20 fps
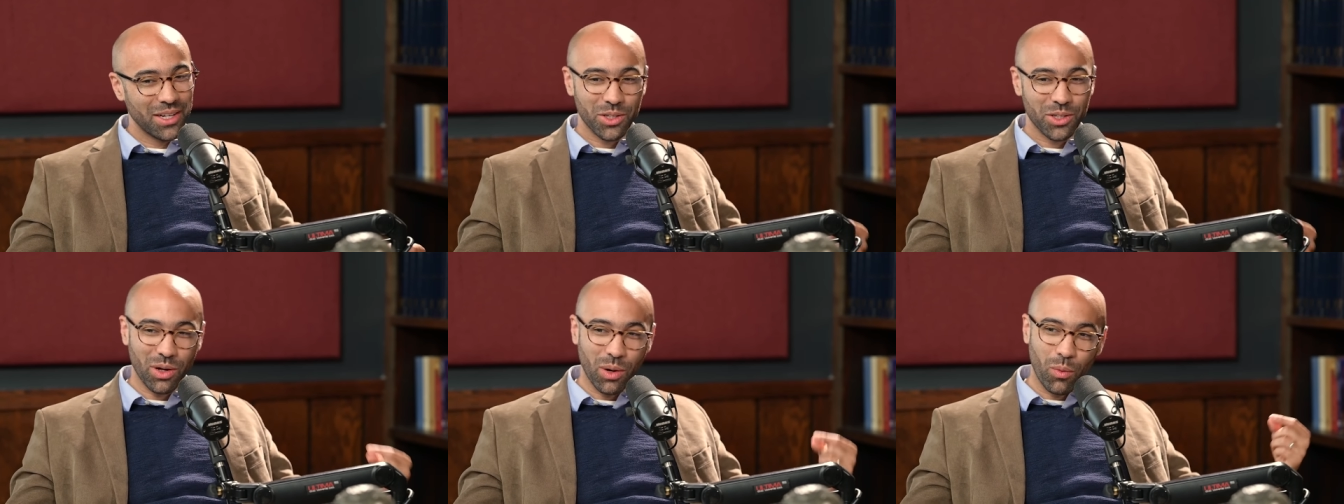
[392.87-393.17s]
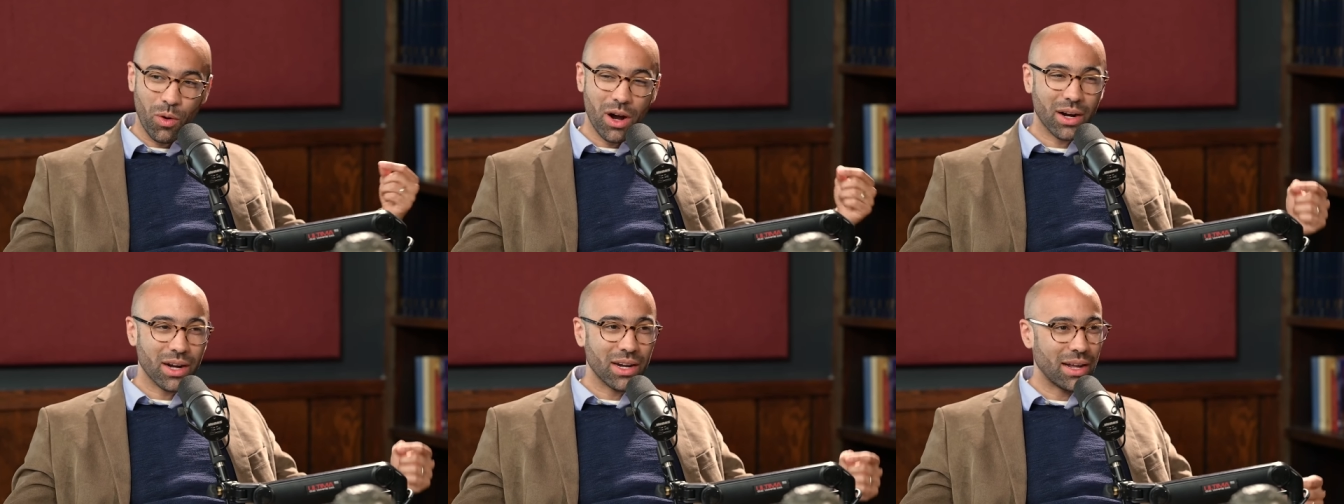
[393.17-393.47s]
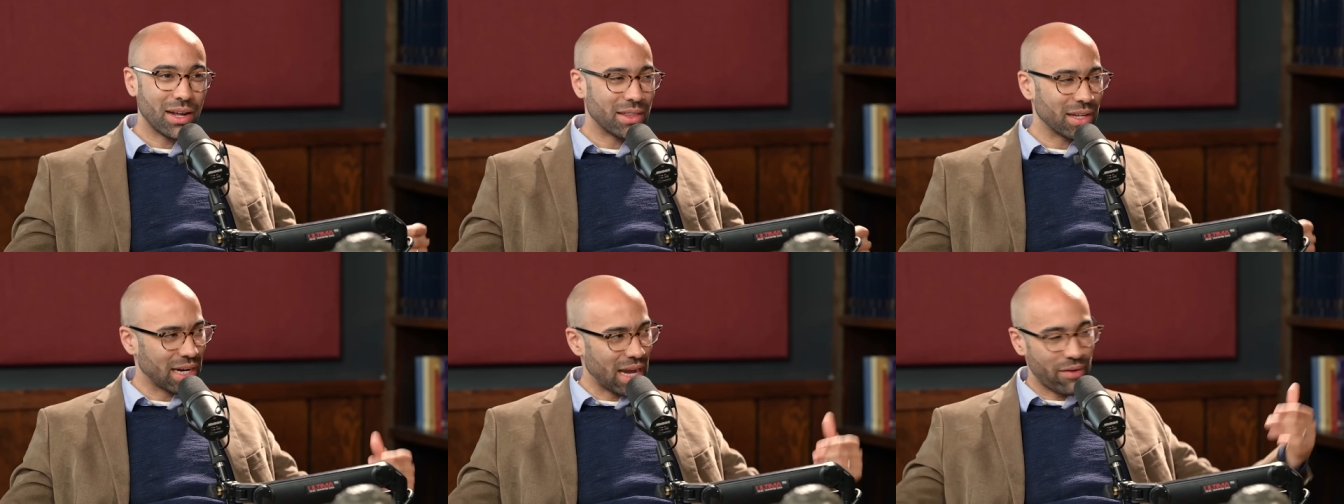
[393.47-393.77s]
So I walk in,
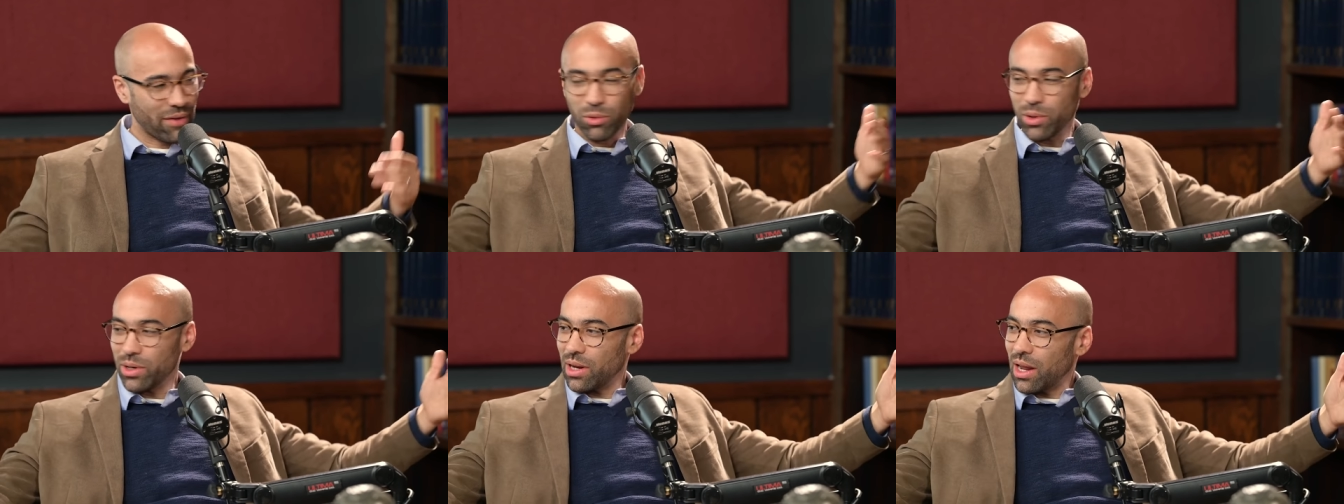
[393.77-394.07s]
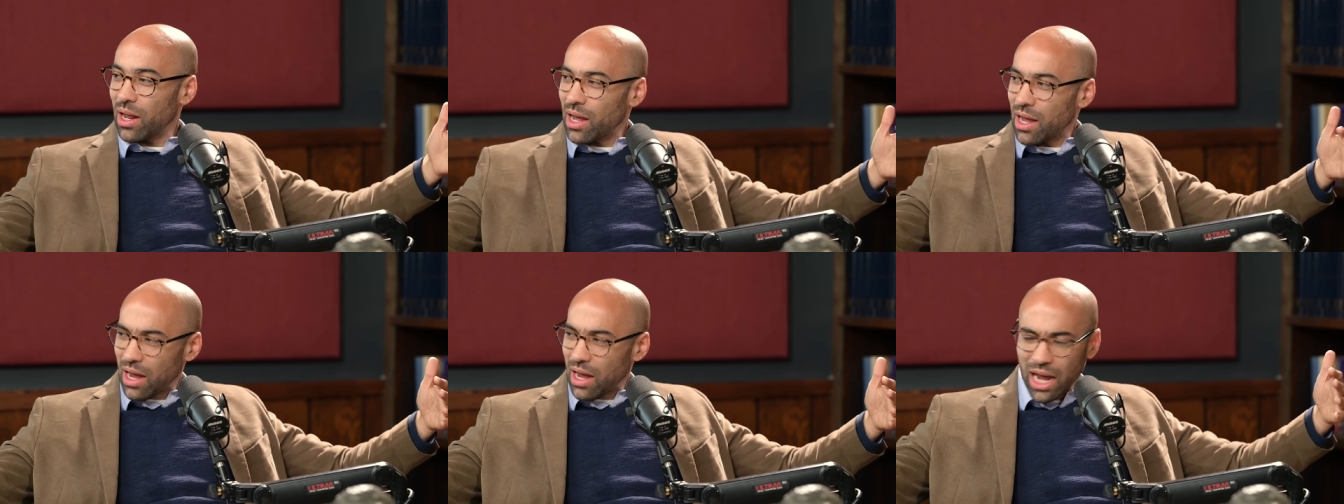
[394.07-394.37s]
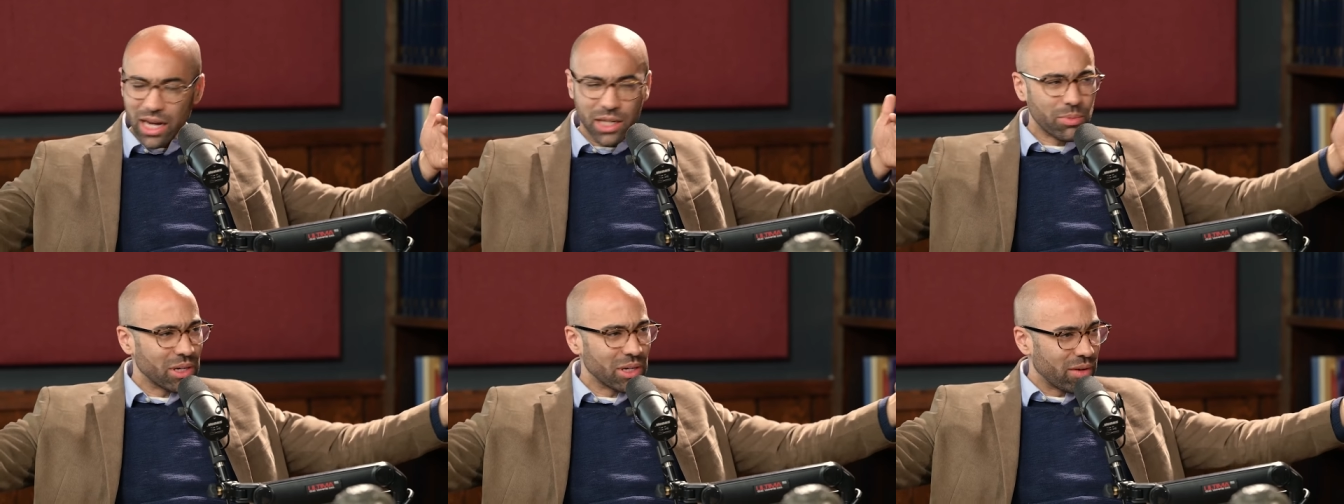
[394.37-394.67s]
I think everyone,
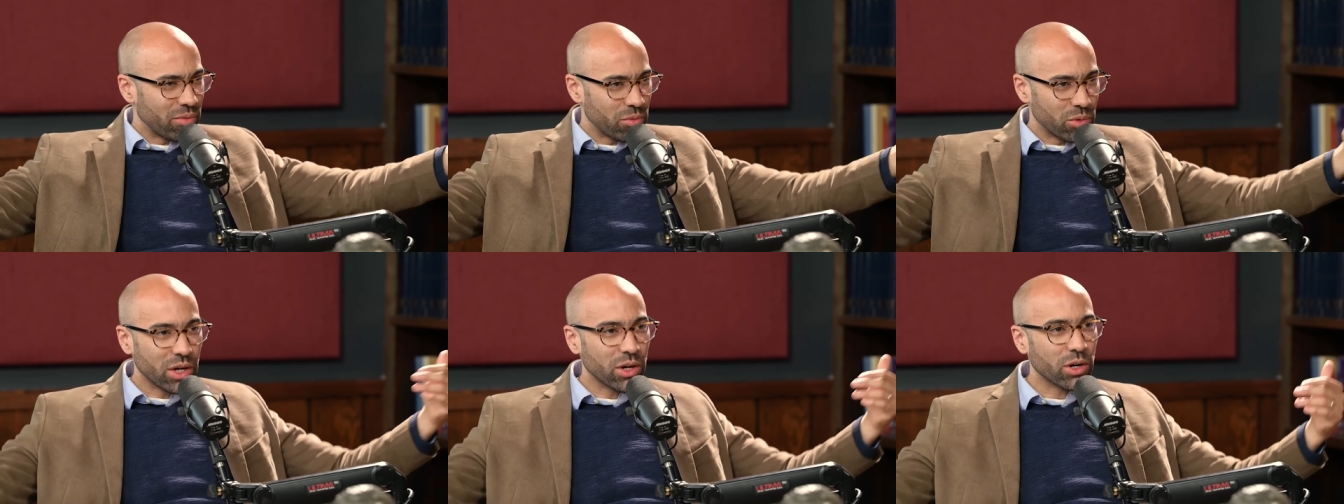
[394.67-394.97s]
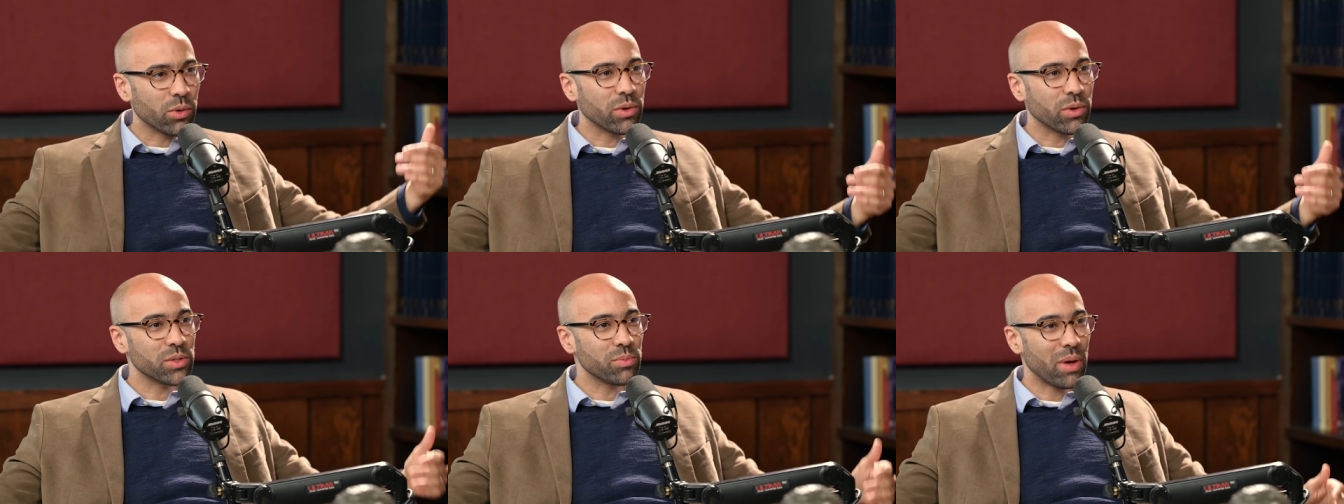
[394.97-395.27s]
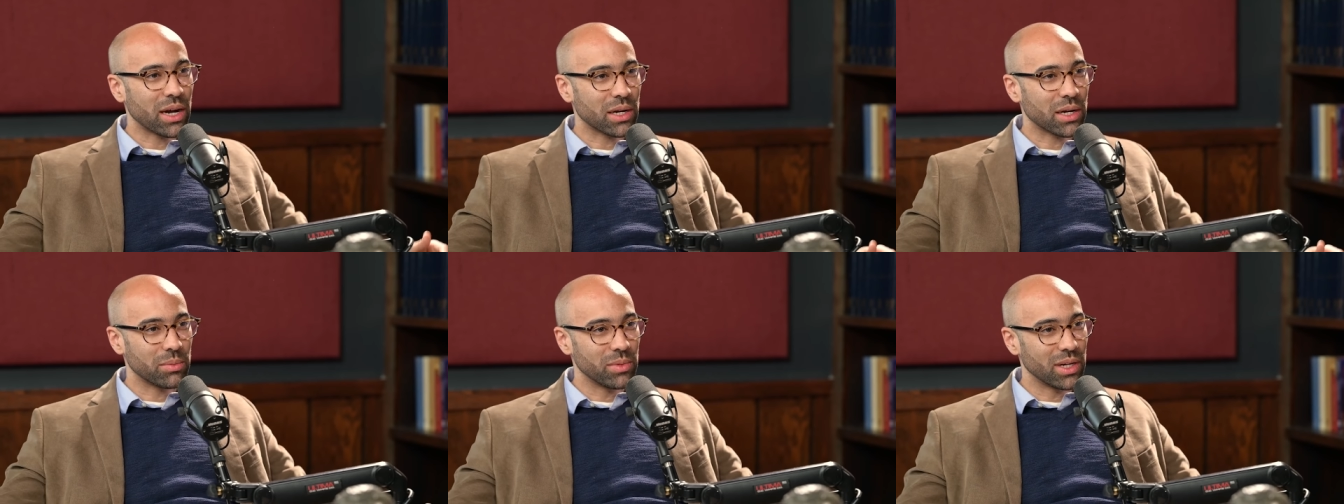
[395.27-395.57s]
I expect everyone here to
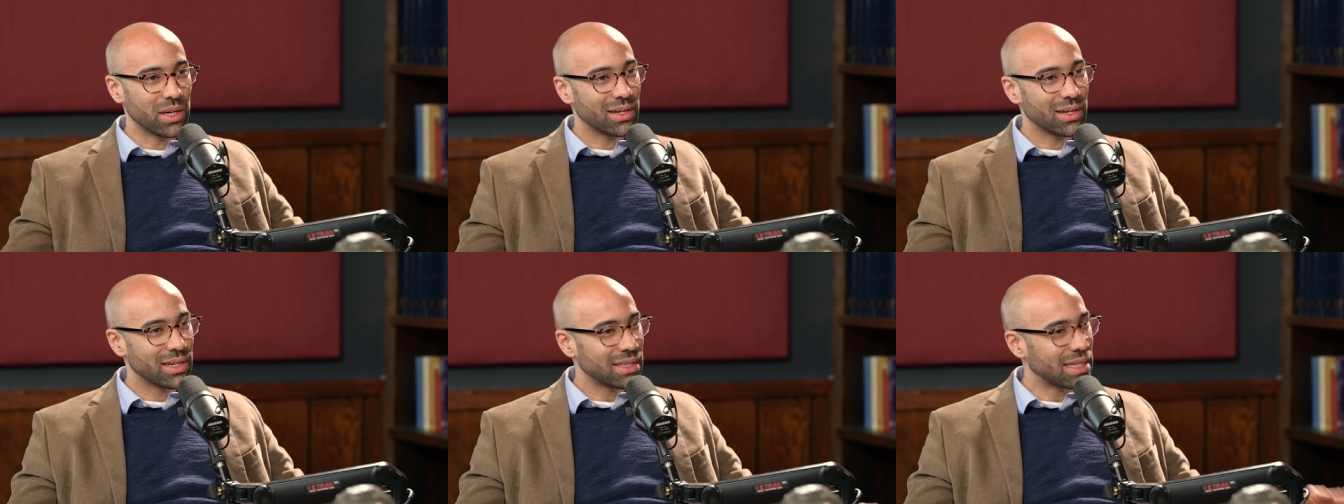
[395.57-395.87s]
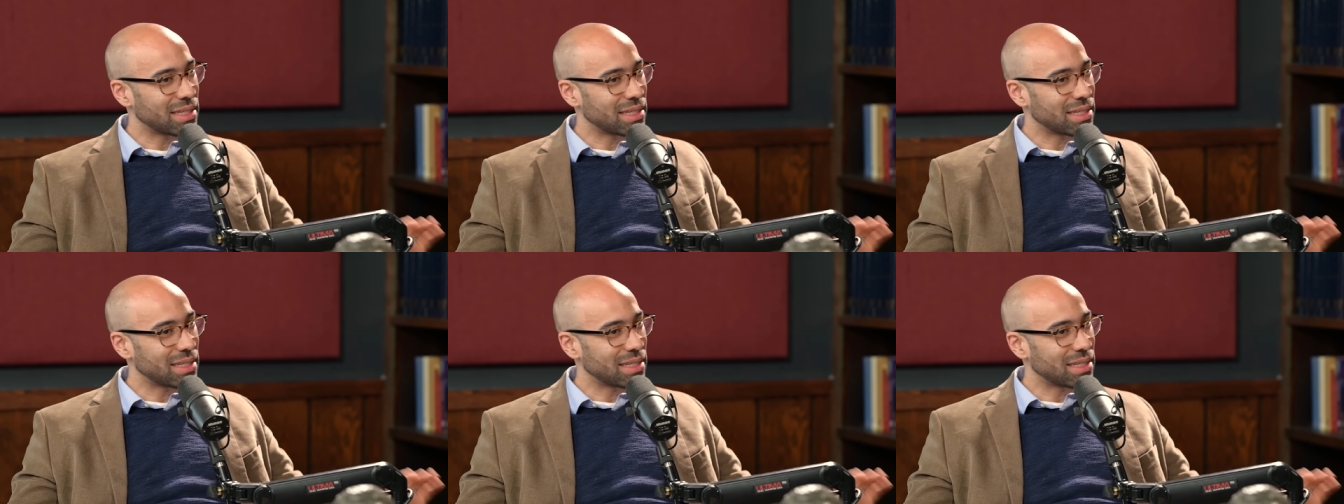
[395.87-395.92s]
respect me.